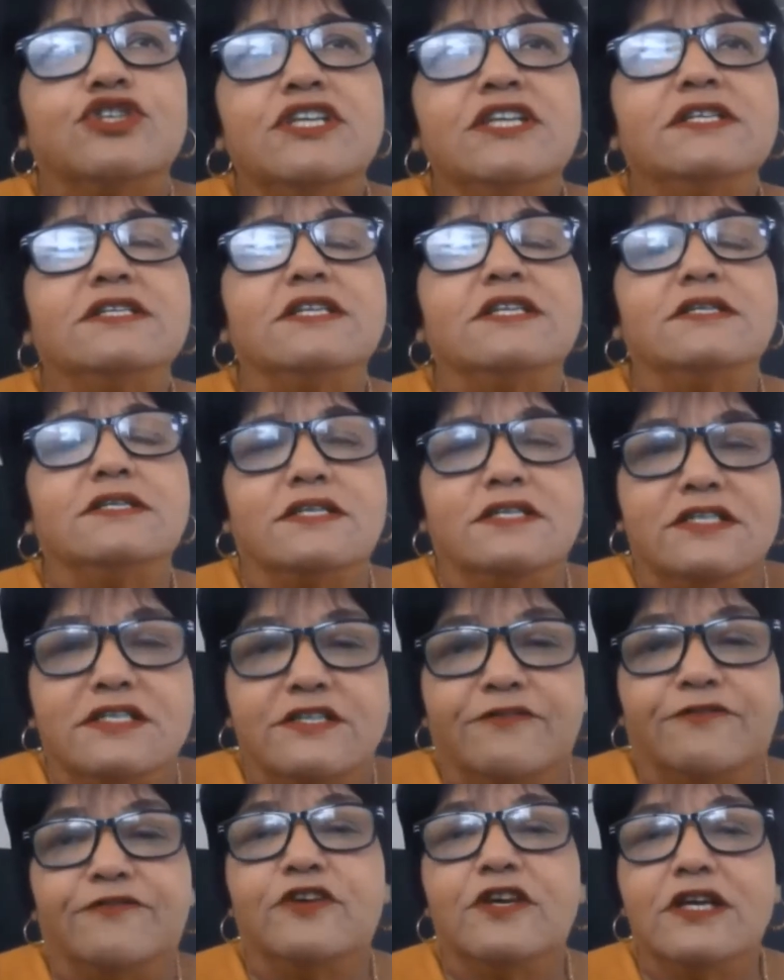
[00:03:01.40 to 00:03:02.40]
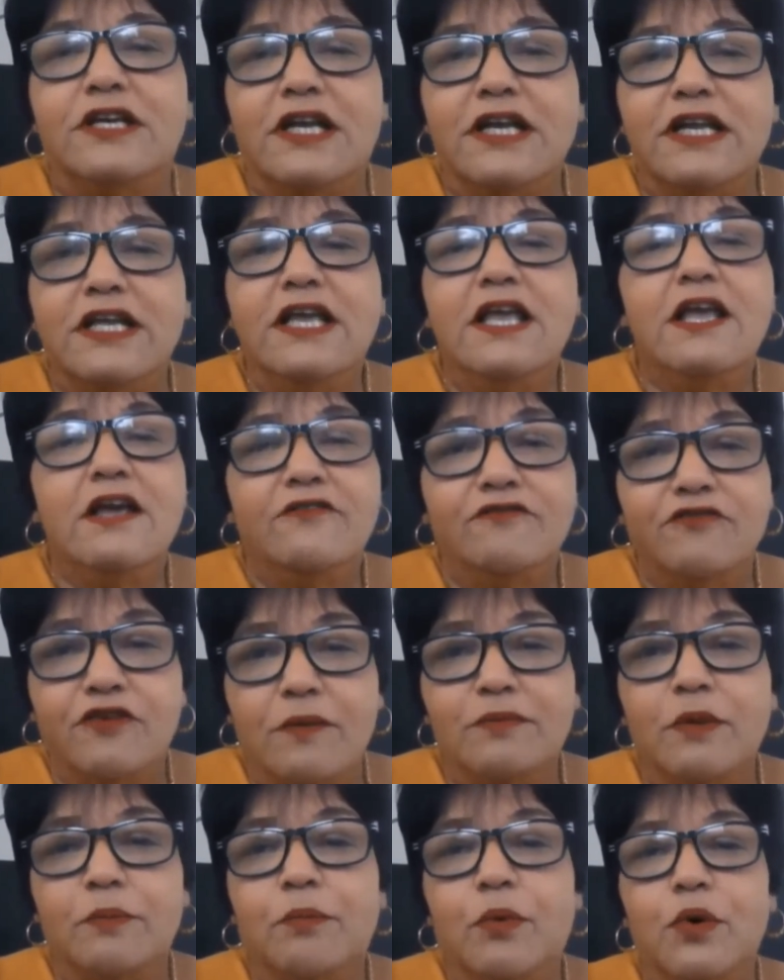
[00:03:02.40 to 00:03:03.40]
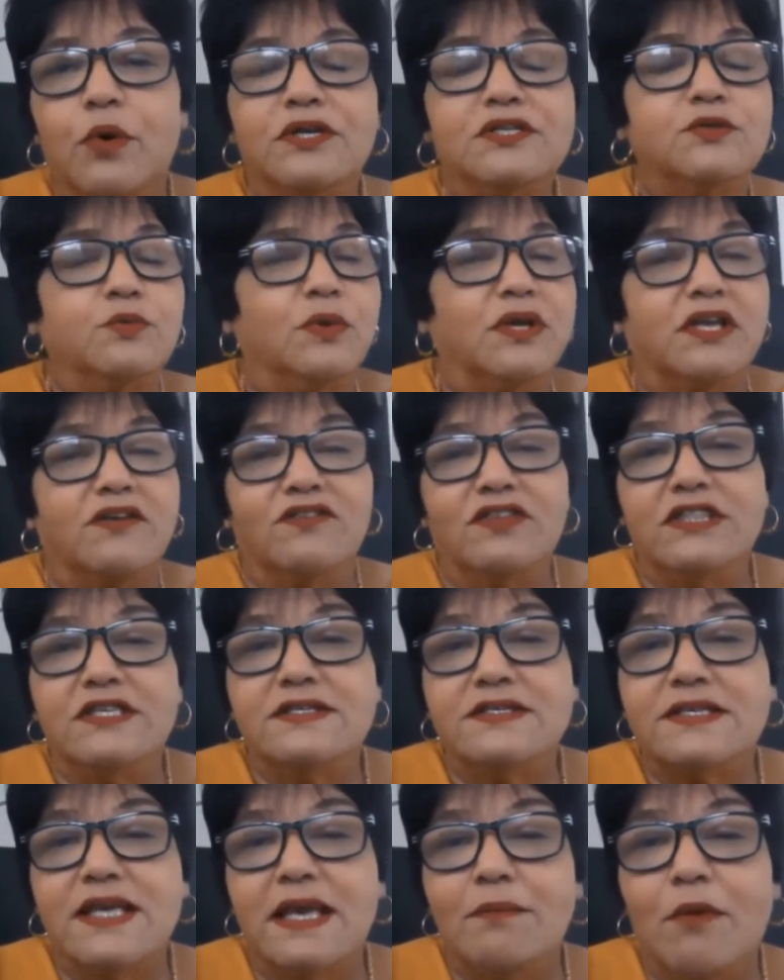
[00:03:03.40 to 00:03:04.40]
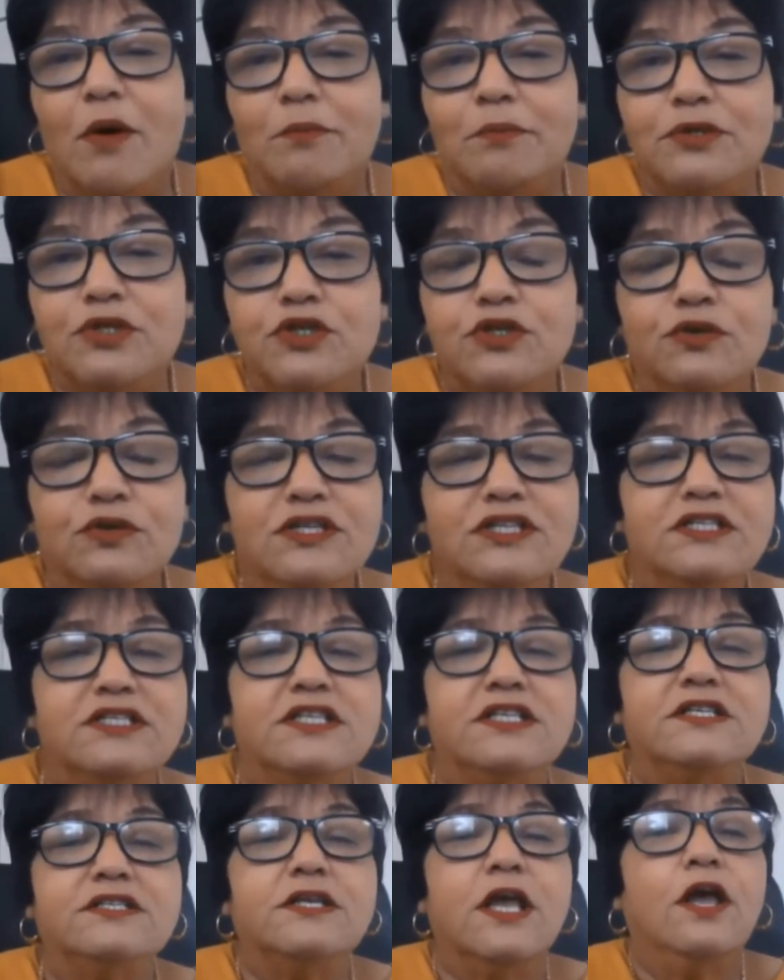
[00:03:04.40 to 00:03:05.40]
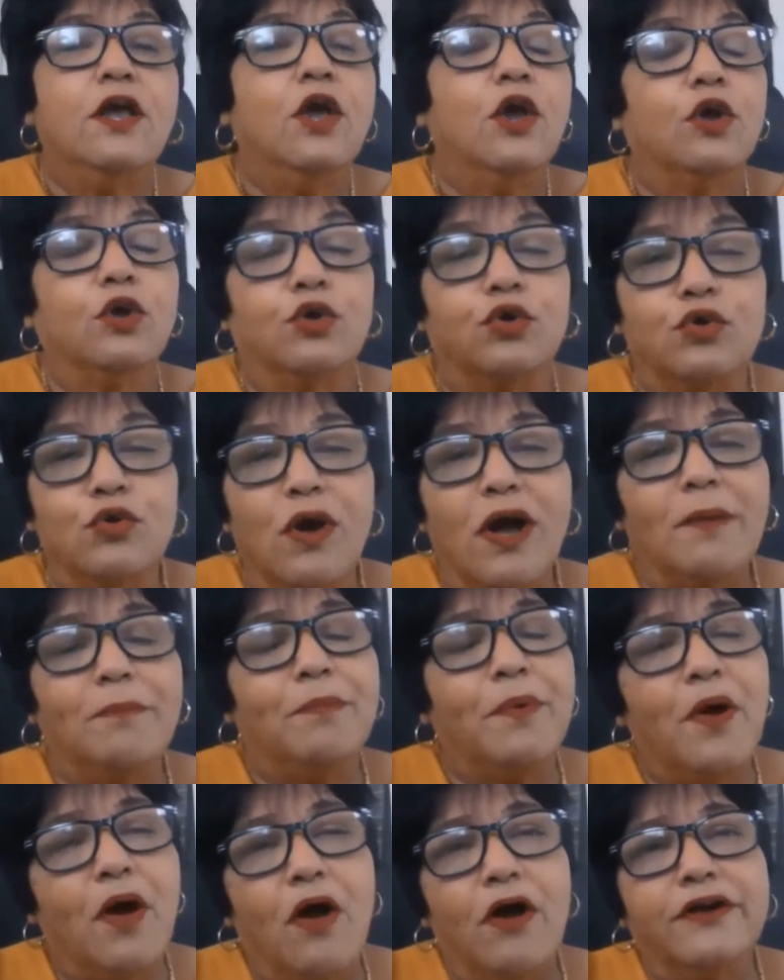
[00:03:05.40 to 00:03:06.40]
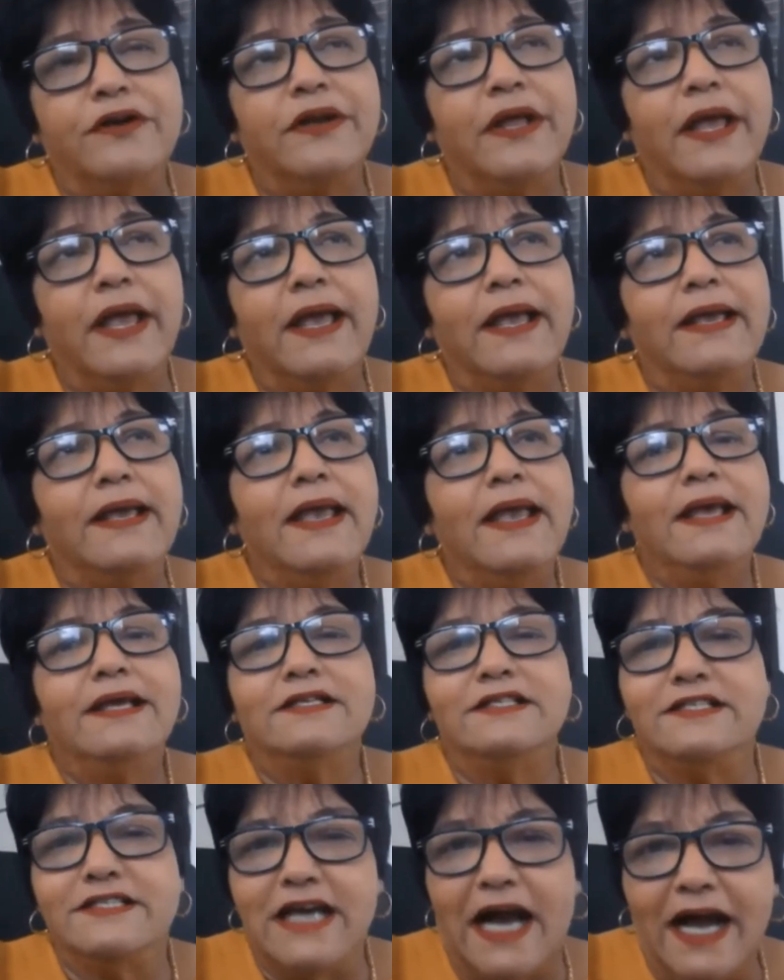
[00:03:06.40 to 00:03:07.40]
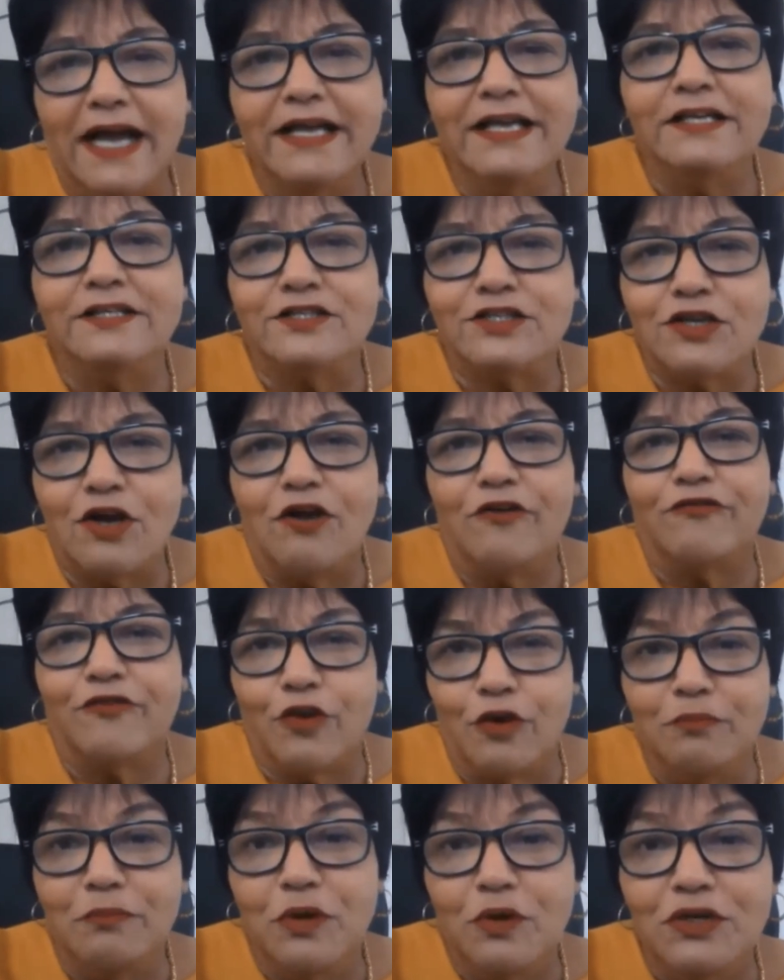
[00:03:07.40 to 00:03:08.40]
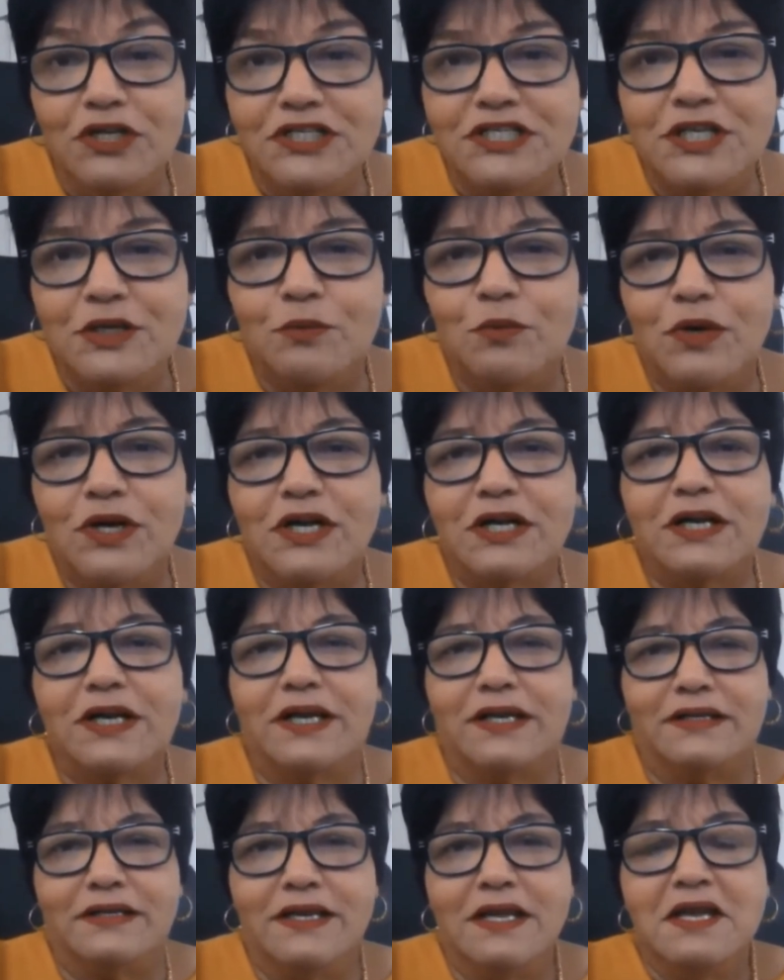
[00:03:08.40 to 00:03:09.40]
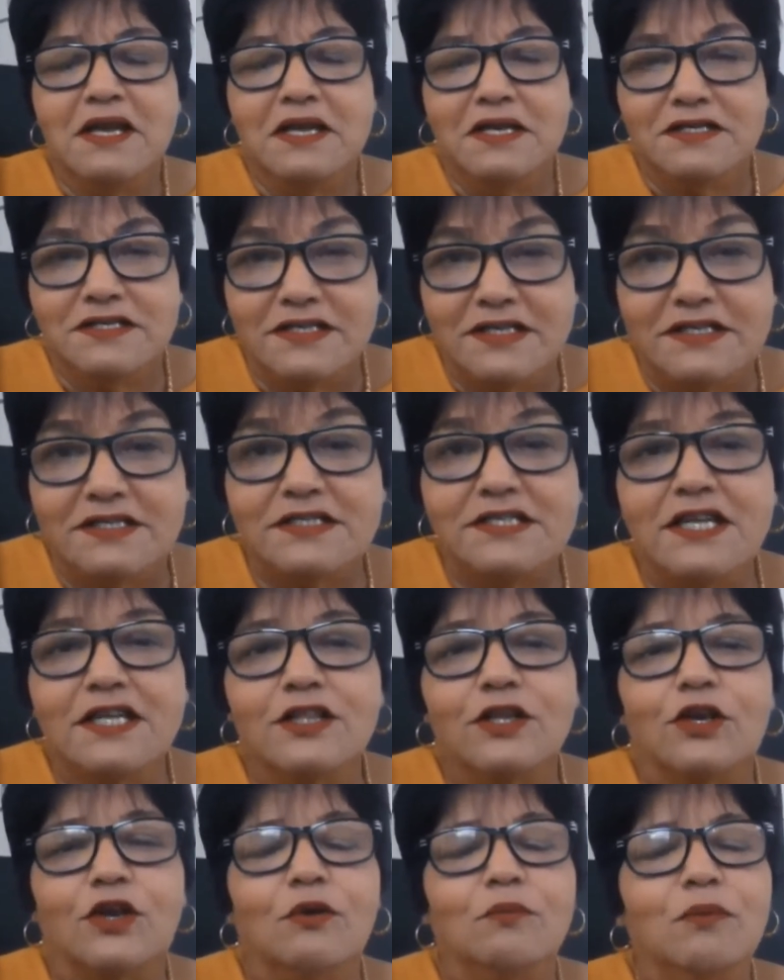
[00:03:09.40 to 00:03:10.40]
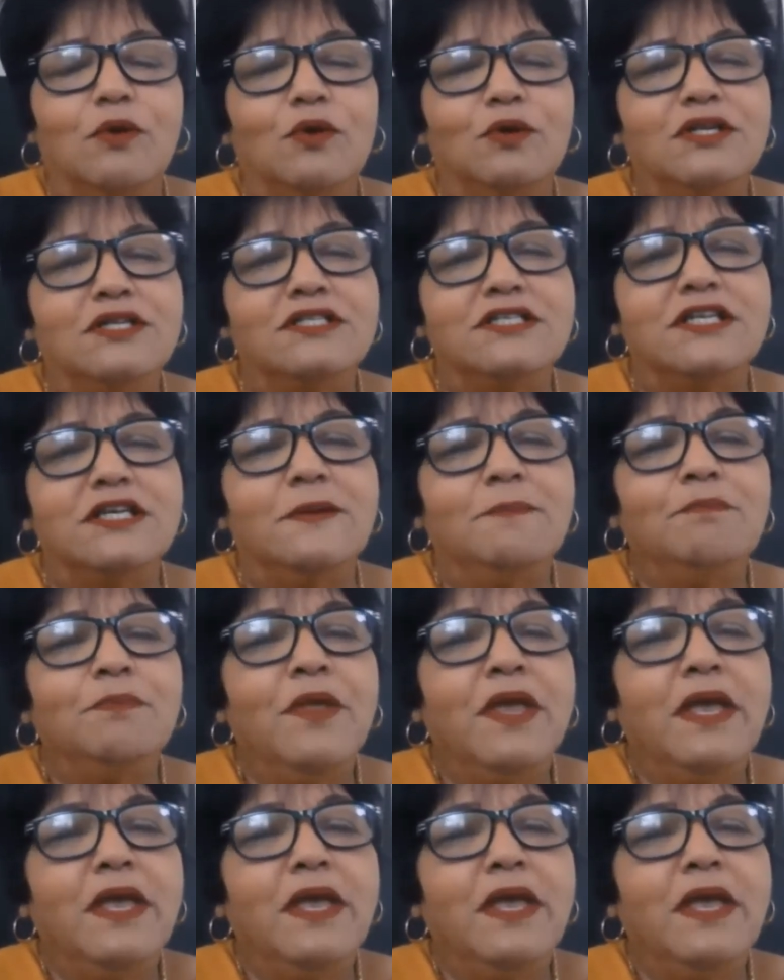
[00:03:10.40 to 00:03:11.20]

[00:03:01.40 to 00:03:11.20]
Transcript: treated differently from the boys, were given the same opportunities, grew up on a diet of community work and assisting the community.